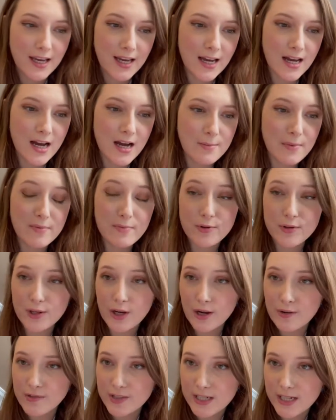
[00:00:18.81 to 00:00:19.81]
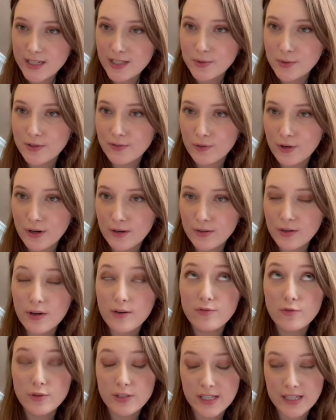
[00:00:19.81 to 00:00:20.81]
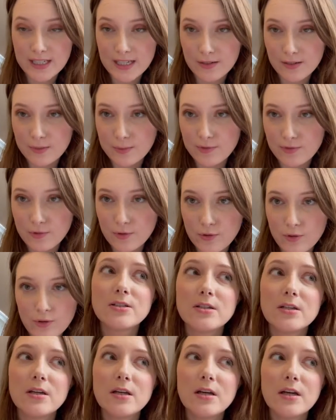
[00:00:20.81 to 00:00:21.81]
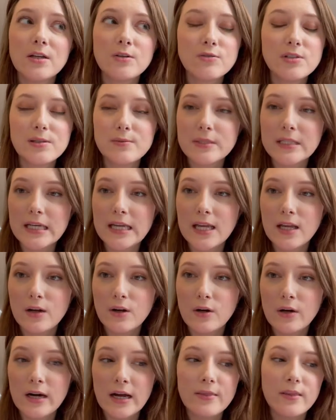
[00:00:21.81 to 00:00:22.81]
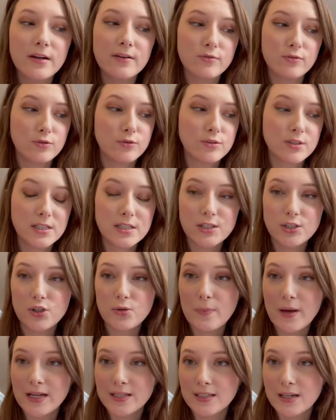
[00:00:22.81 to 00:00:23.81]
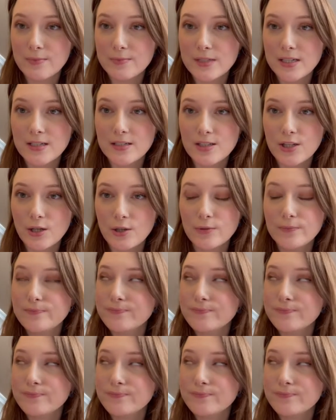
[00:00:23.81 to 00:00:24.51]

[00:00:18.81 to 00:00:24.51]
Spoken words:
I put the COVID test 48 hours before. It all seems ticking along, and then of course this new ban comes in, so